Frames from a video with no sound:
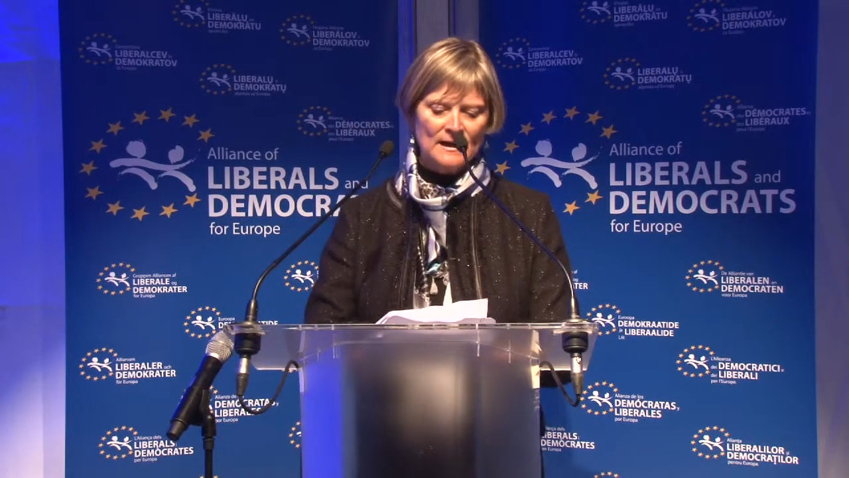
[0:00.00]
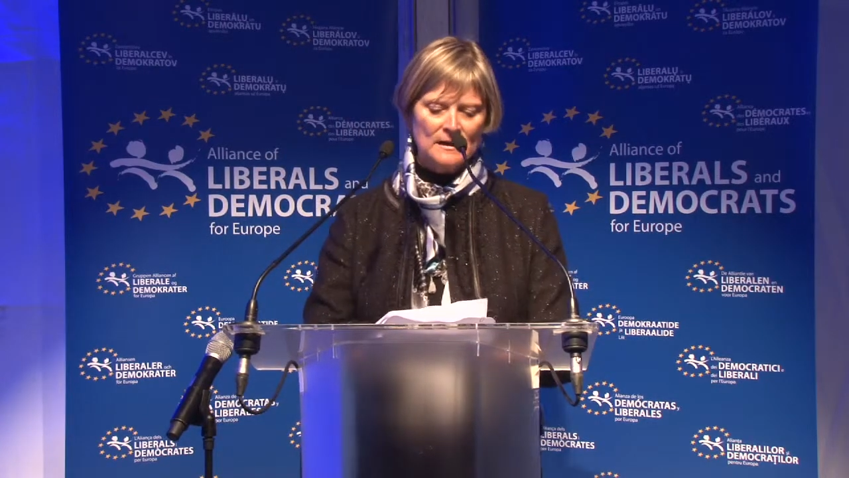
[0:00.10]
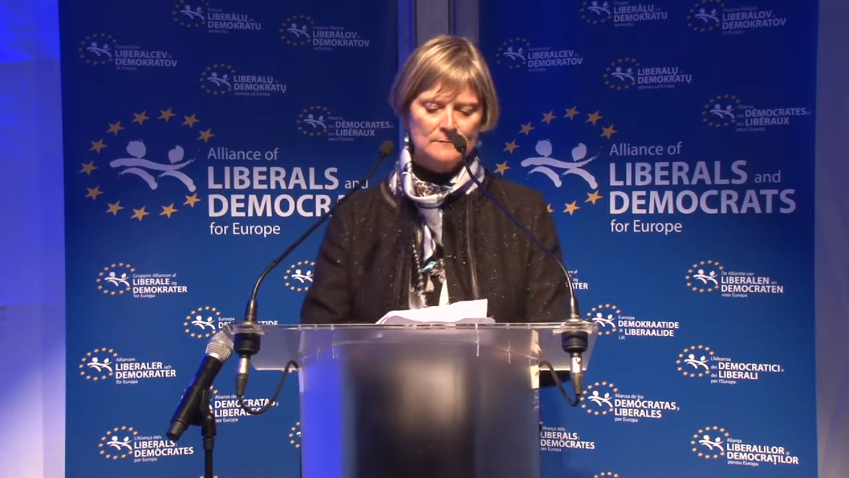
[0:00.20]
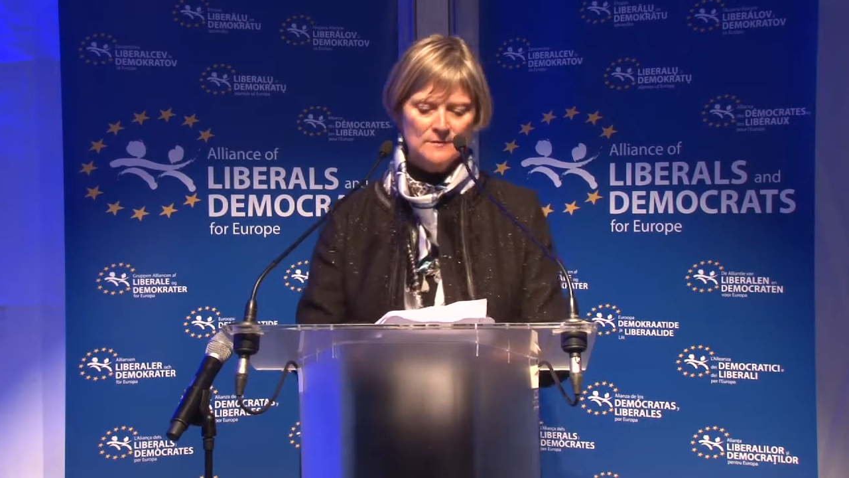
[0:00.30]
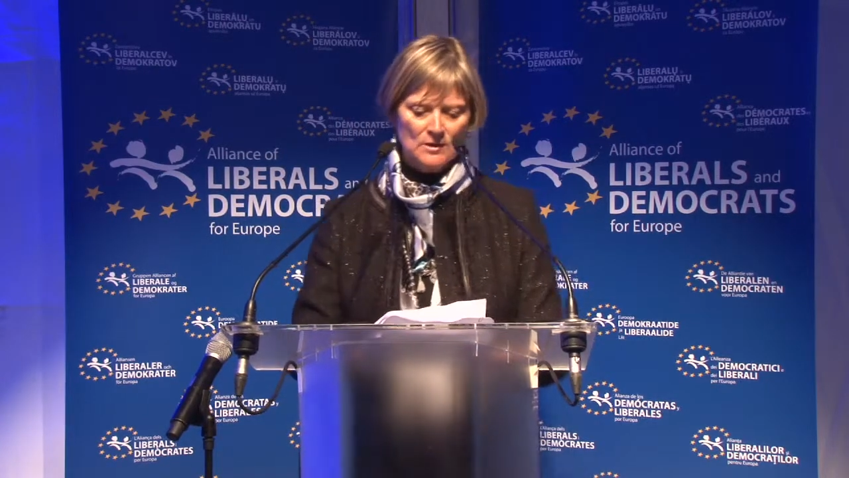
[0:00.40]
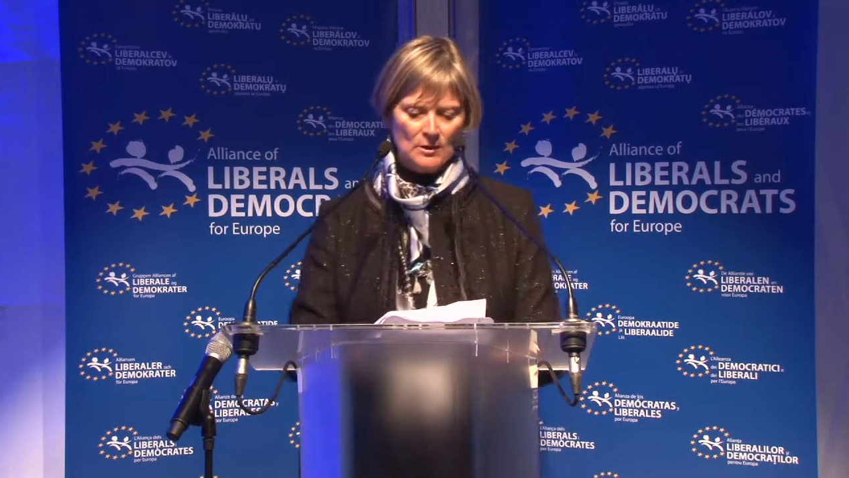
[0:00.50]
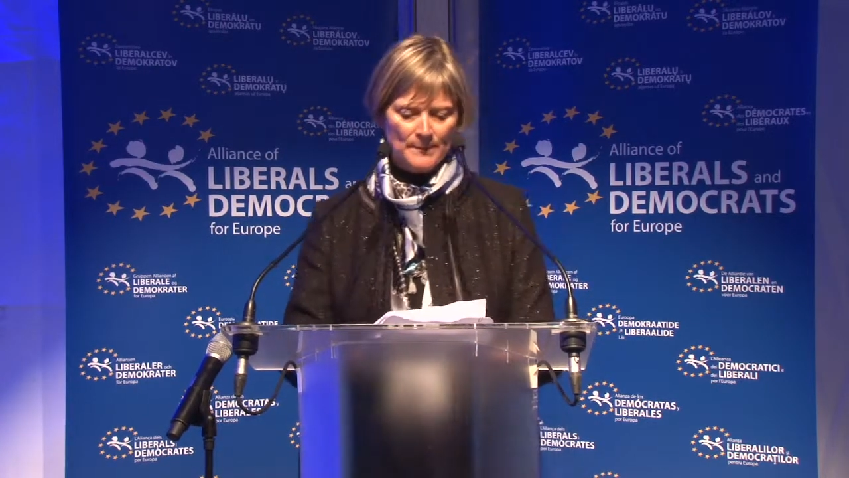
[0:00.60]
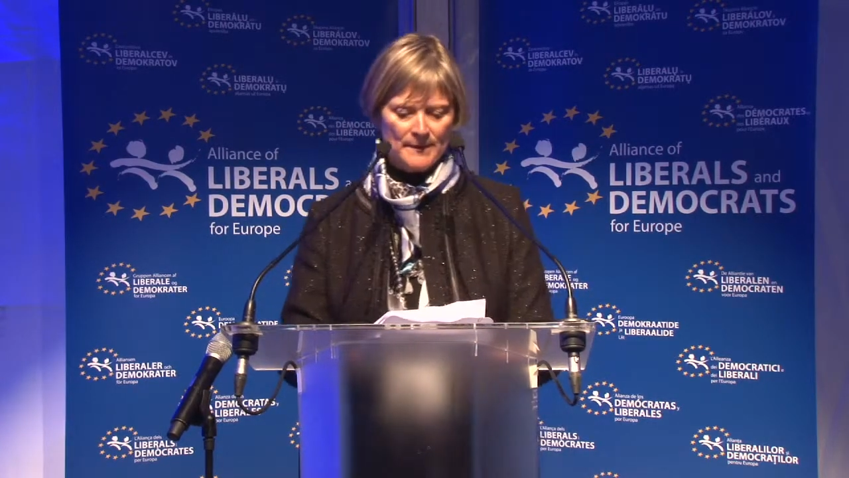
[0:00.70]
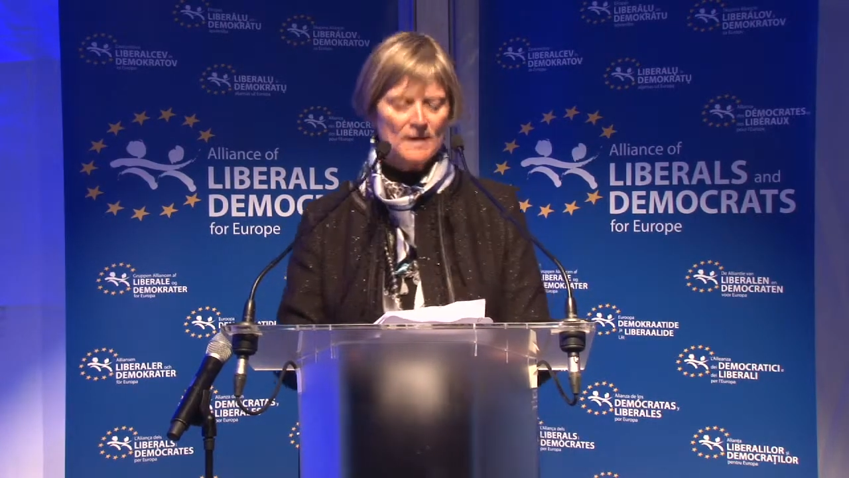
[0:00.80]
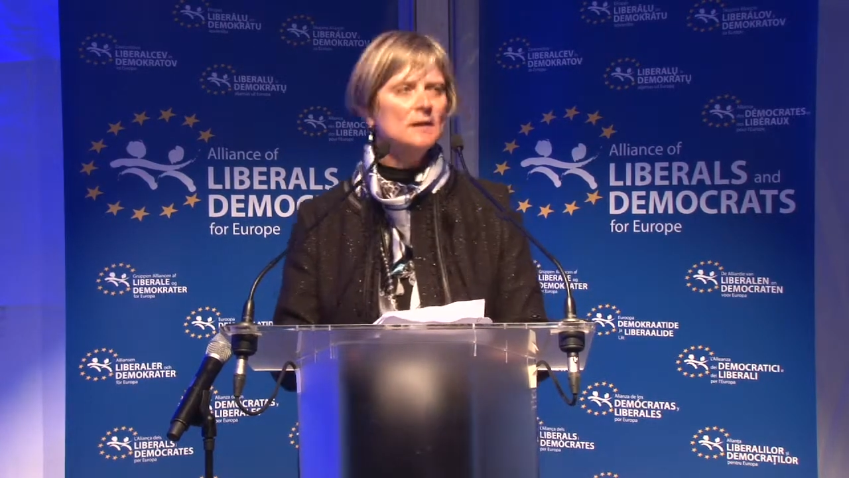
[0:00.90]
time
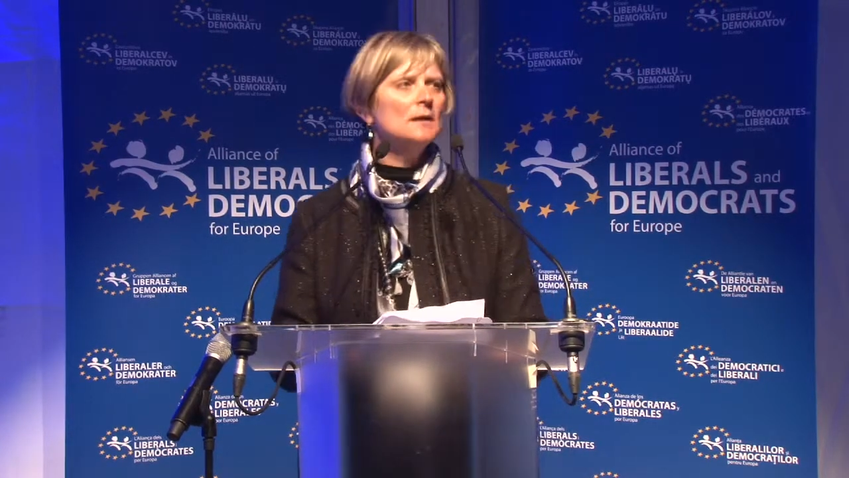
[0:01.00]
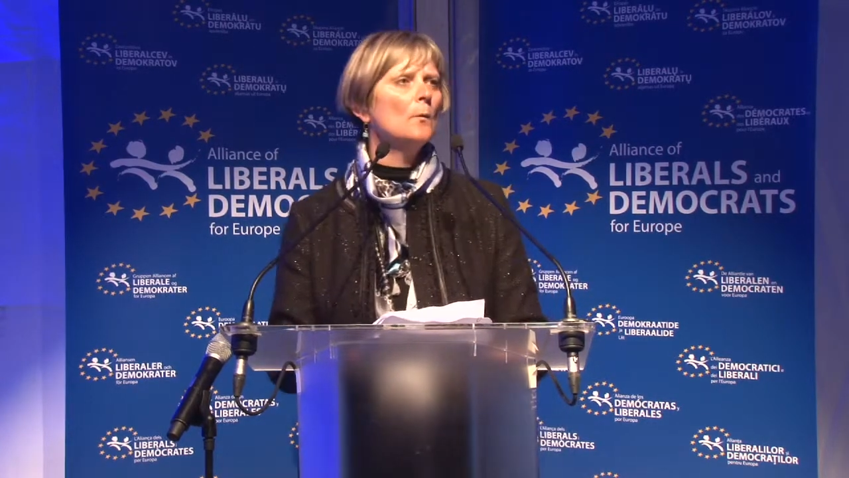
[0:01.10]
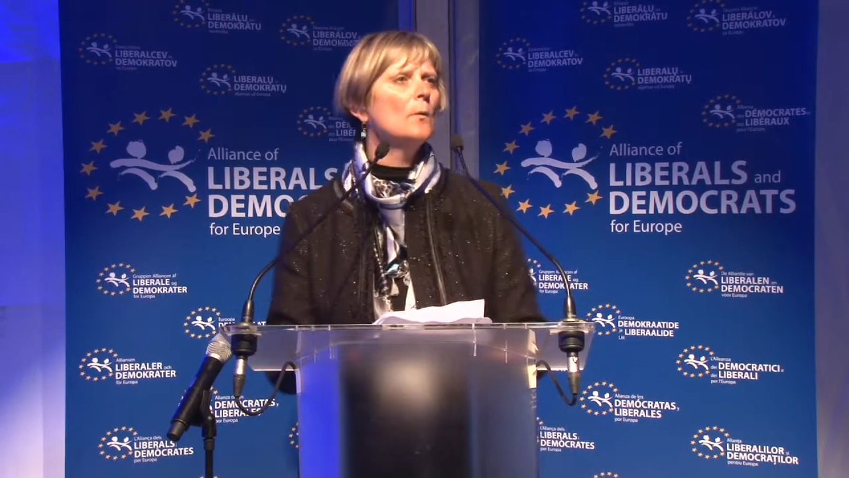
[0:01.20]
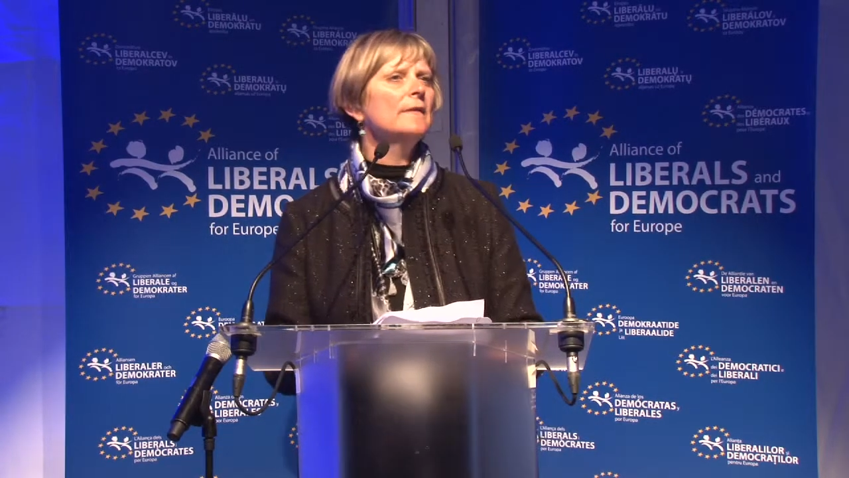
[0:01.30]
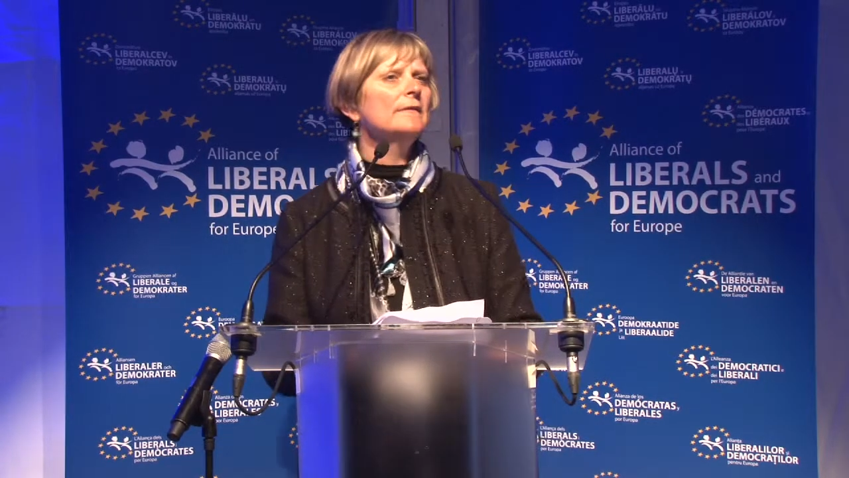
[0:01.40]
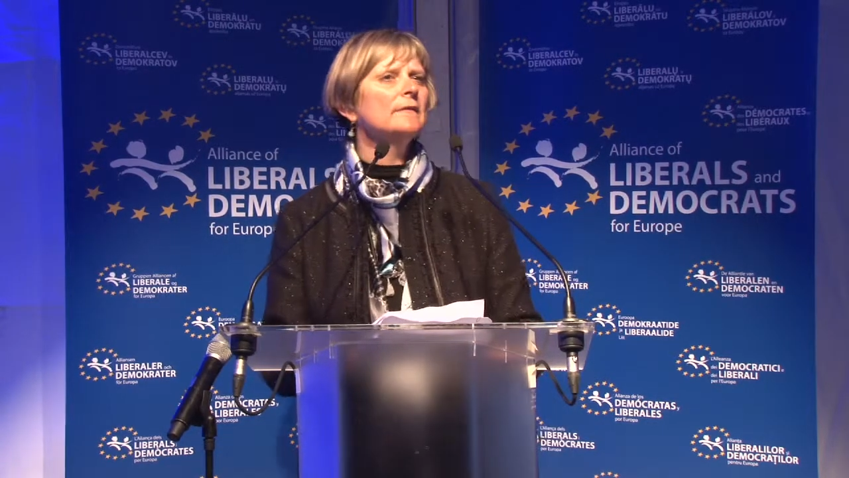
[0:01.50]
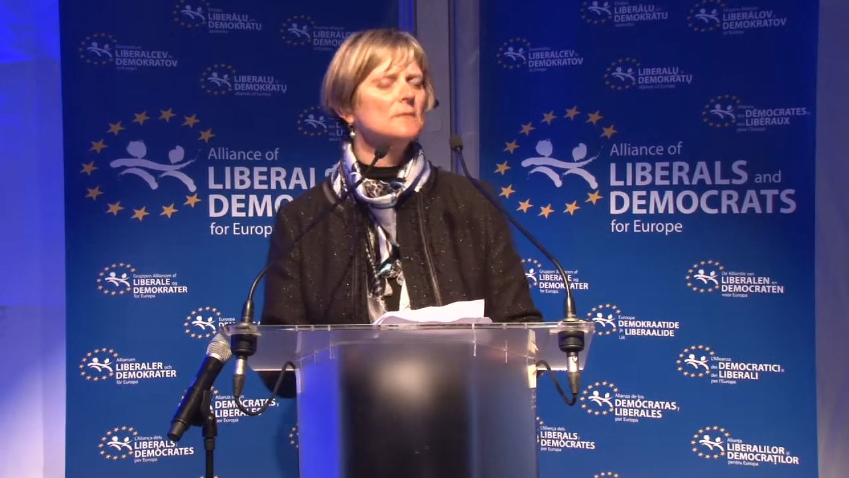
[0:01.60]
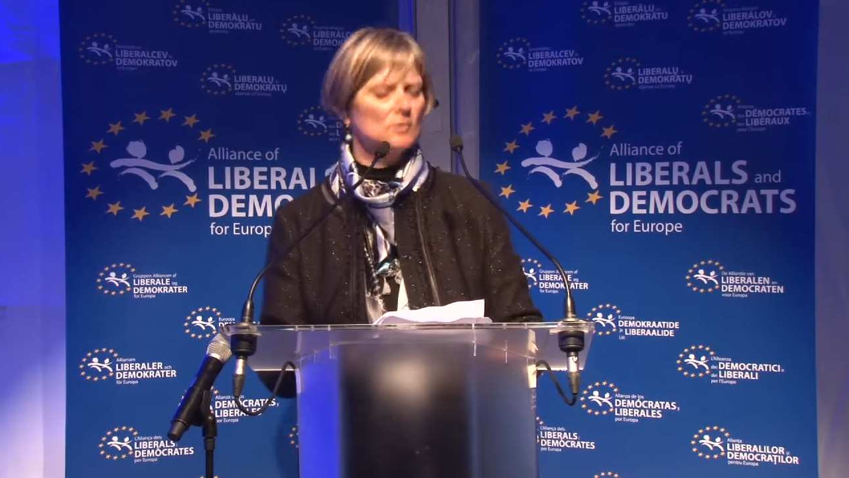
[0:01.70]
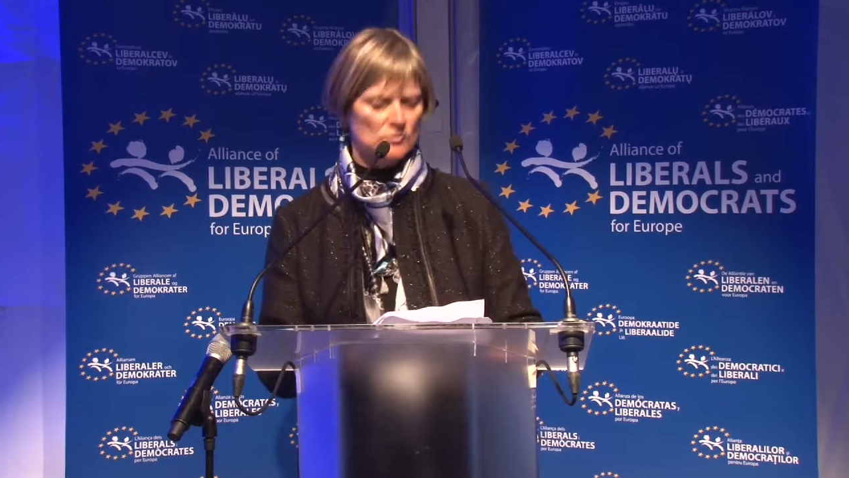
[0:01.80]
coping with the